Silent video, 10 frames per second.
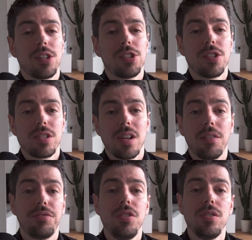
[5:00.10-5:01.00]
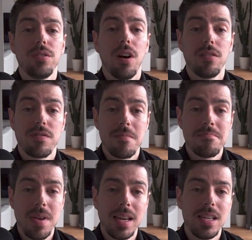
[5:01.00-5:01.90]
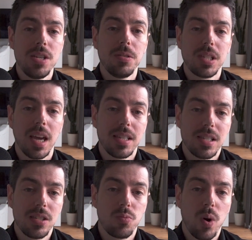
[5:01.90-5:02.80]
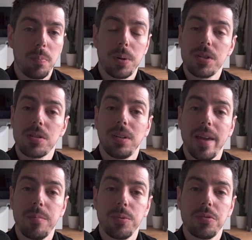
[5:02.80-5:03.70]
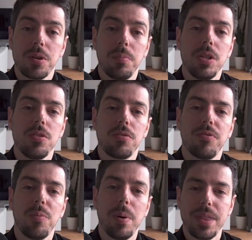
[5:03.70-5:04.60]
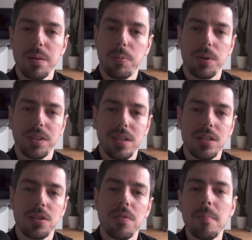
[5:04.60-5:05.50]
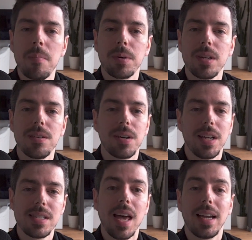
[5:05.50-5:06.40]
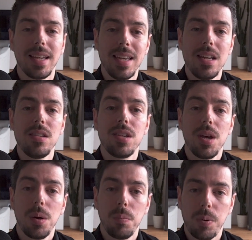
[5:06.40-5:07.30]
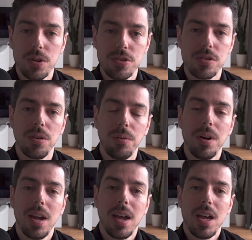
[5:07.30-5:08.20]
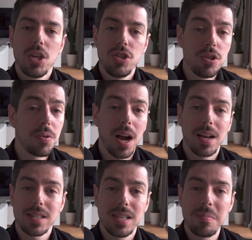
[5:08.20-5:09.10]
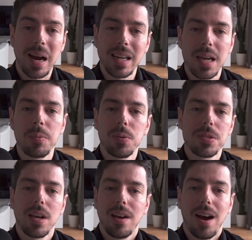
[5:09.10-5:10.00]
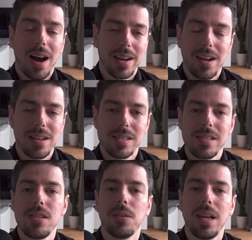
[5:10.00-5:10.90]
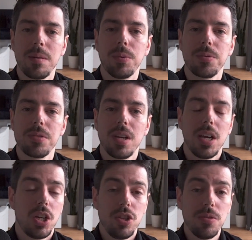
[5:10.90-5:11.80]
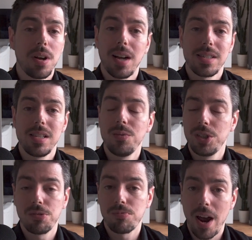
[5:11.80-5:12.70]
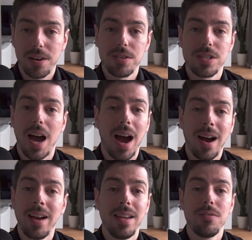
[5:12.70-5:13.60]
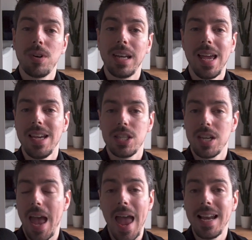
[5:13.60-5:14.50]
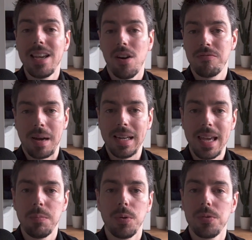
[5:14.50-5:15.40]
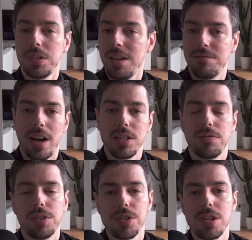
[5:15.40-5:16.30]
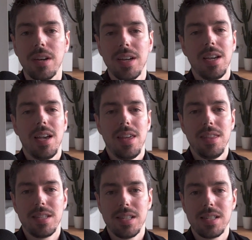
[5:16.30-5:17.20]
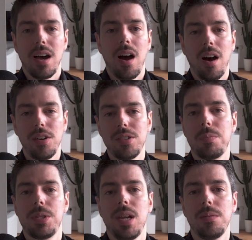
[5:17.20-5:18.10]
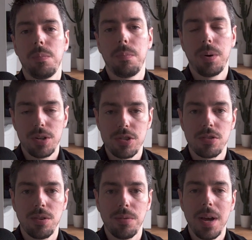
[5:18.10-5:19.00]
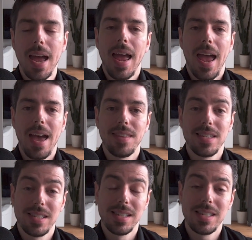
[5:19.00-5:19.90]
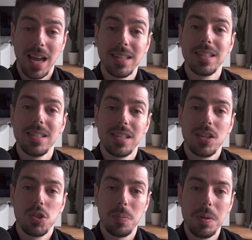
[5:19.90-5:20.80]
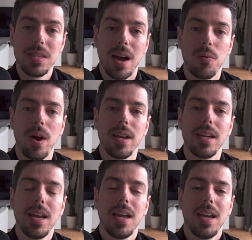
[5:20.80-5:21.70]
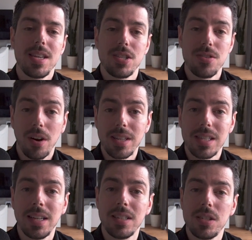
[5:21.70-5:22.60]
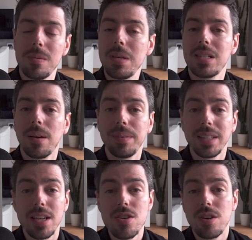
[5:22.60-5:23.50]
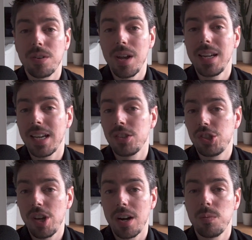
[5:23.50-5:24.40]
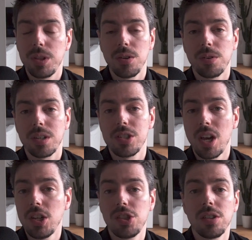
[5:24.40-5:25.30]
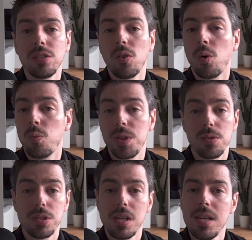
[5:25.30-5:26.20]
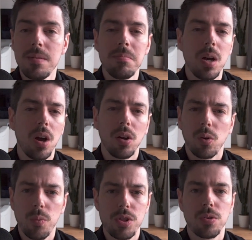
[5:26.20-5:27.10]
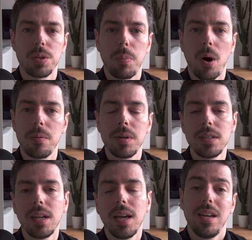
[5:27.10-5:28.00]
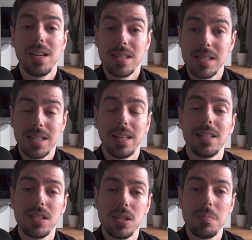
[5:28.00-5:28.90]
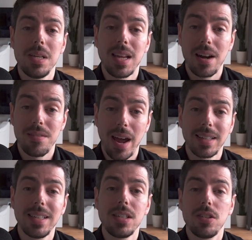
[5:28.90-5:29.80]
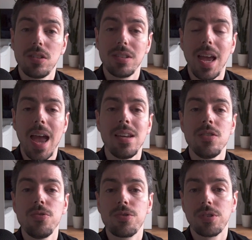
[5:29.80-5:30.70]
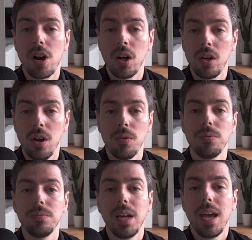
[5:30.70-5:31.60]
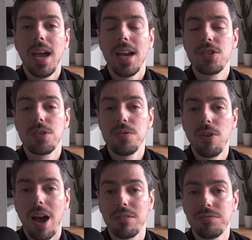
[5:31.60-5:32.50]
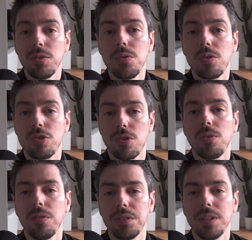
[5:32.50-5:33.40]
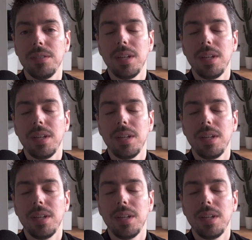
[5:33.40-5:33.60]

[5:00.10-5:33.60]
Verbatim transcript: are just a few of many use cases where personal labels could be useful. But the important thing to remember here is that it is personal. You can't see my labels. I can't see your labels. You can't see which records I relate to any of my labels and vice versa. This is 100% personal, and it's intended to be that way. It's not intended to be something that you create and share with the organization or with your team or with your department. It is intended to be directed to the end user alone. And so you have full control of it.